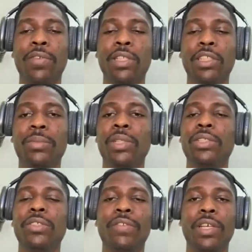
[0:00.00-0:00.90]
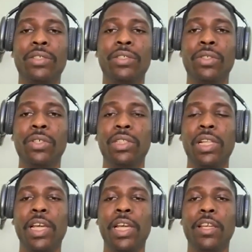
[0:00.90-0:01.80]
detrimental effect on us,
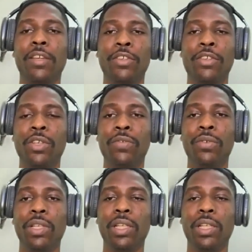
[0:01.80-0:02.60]
like, even